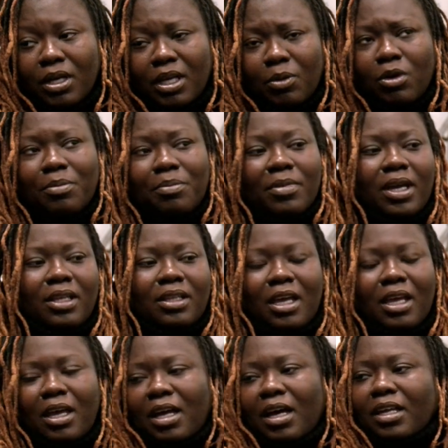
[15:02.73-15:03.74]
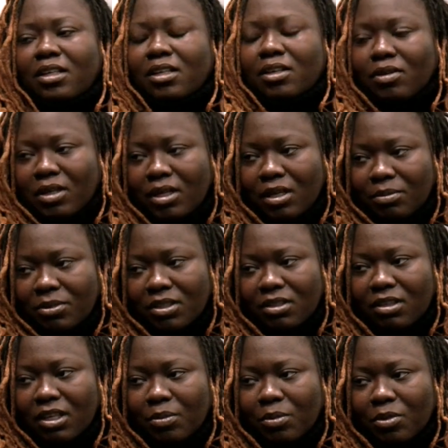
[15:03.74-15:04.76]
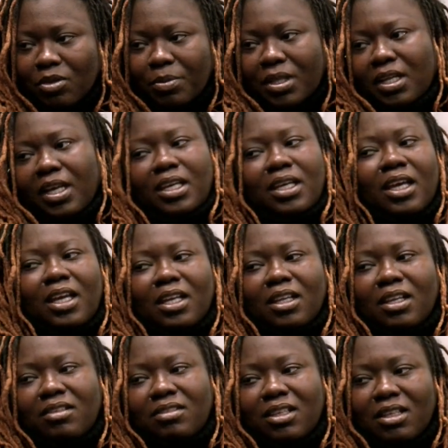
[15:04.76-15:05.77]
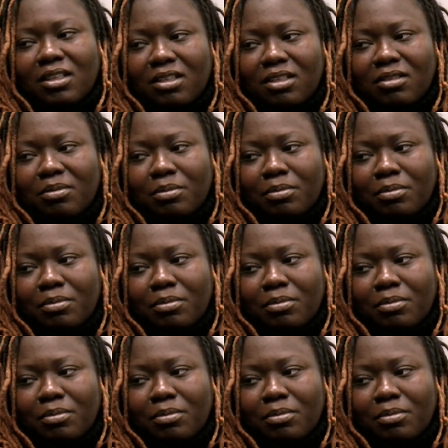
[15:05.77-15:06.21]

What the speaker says: And what made that ideal come to the table to be like, hey, let's get these